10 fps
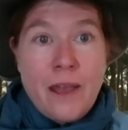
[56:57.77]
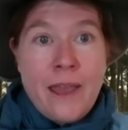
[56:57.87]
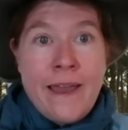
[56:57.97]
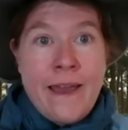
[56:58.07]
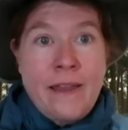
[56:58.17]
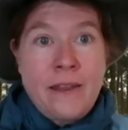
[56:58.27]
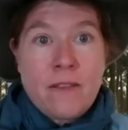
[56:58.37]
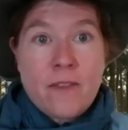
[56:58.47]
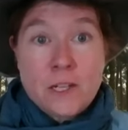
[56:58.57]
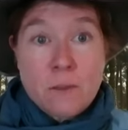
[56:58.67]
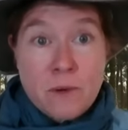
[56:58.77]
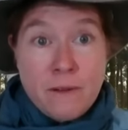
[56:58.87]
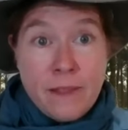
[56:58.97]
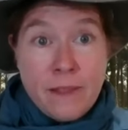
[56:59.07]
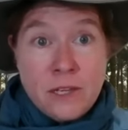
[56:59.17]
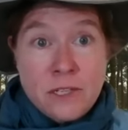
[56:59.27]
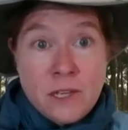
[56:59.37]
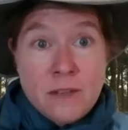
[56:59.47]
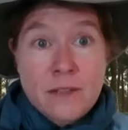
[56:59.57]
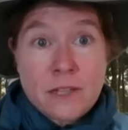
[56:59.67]
And it's such a privilege
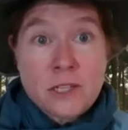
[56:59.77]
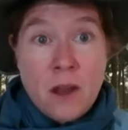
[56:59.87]
and such an